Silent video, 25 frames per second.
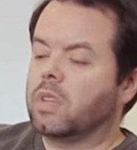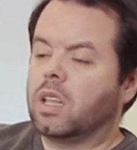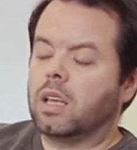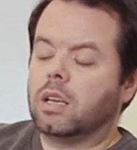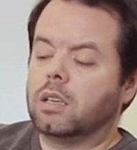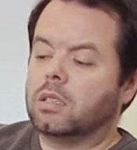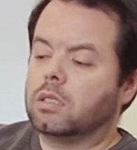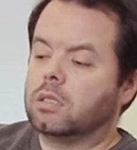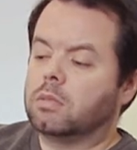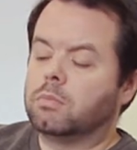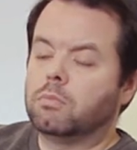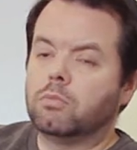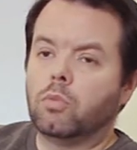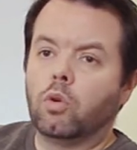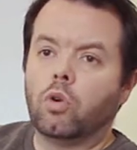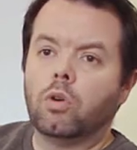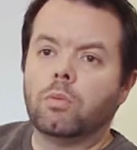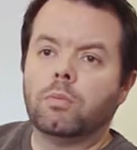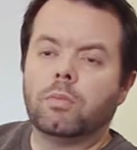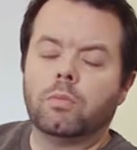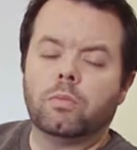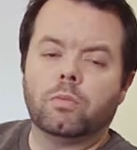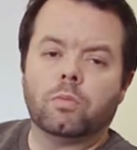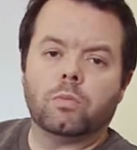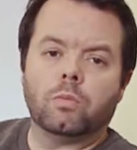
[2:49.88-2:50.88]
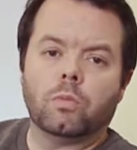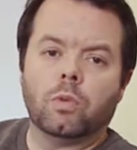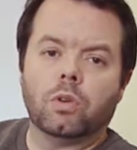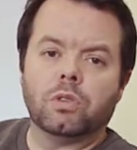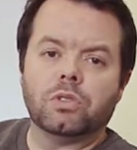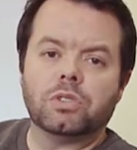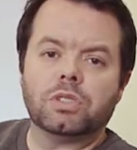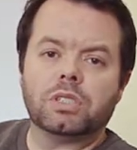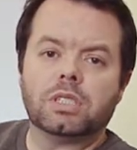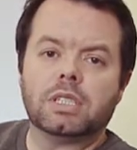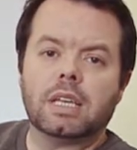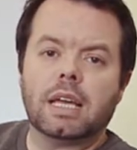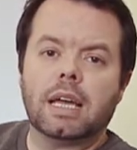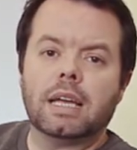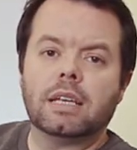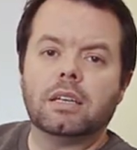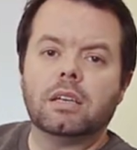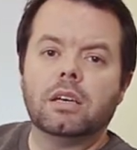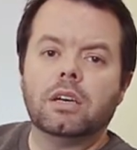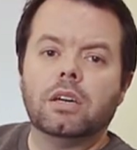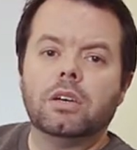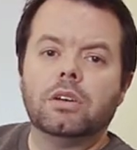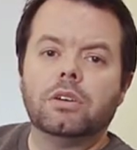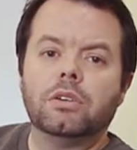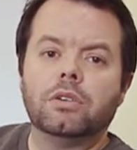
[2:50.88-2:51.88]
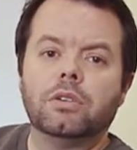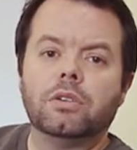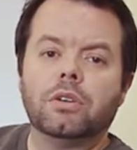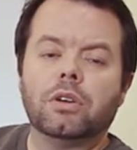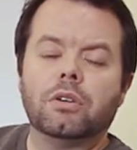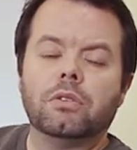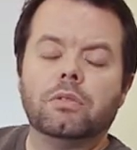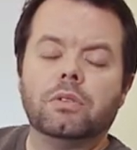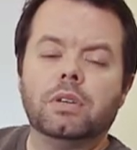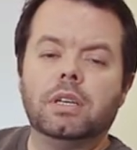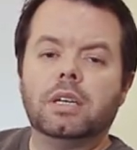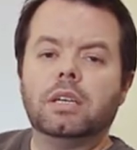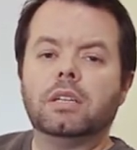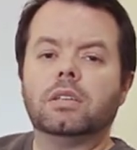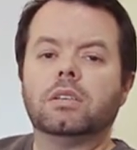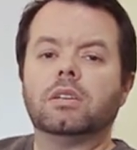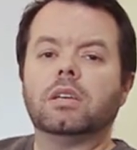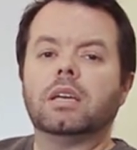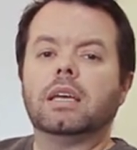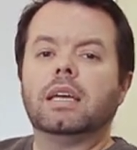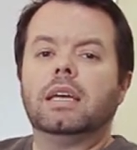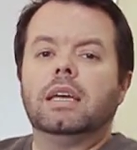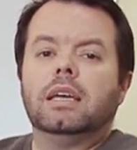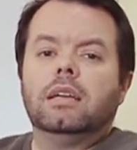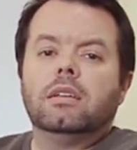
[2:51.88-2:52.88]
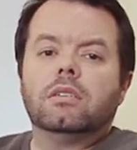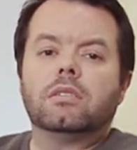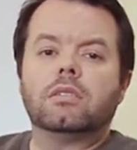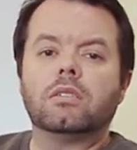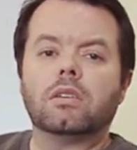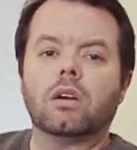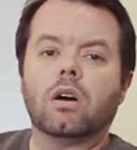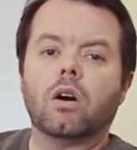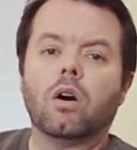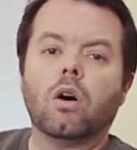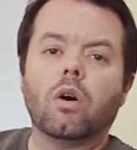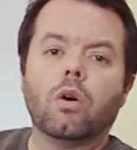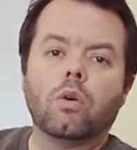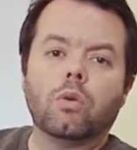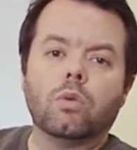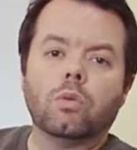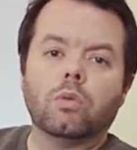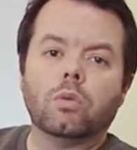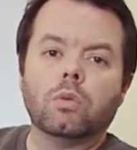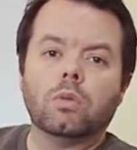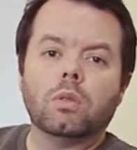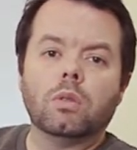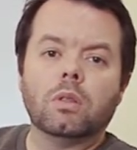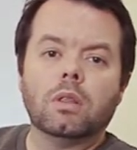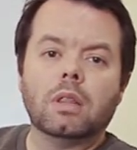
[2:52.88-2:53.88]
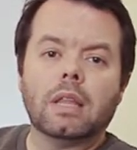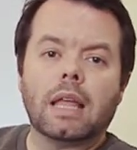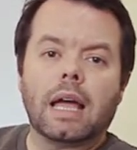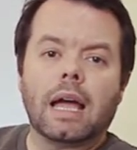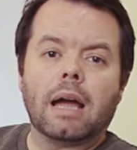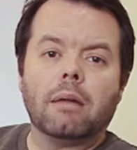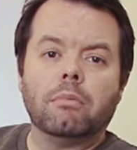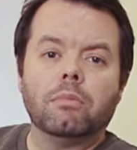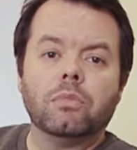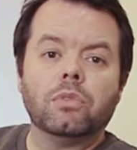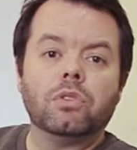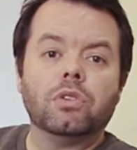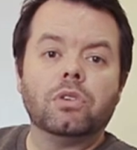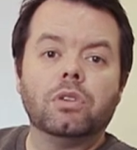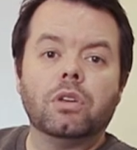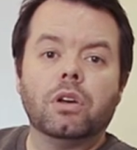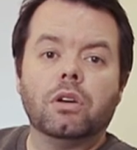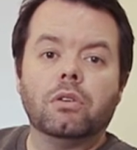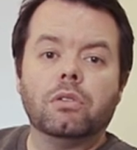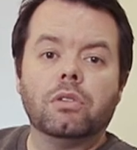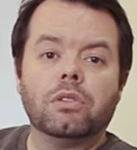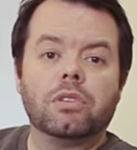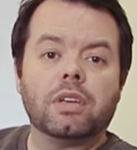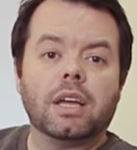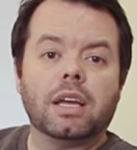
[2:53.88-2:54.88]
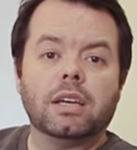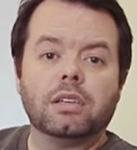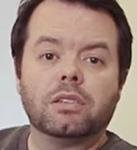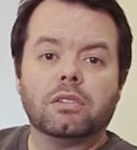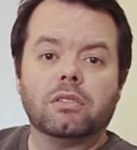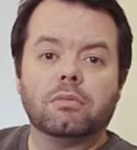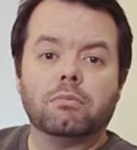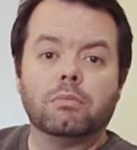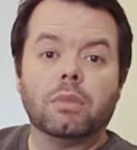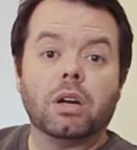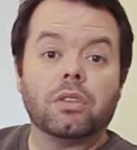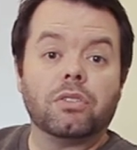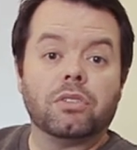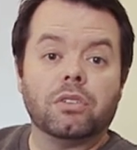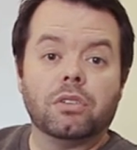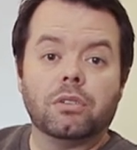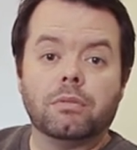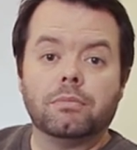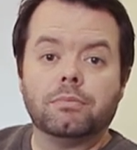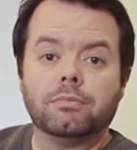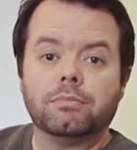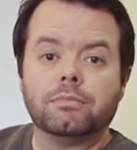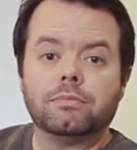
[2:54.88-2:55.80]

As Maugham once said, you don't need to eat a whole lamb to know the taste of mutton.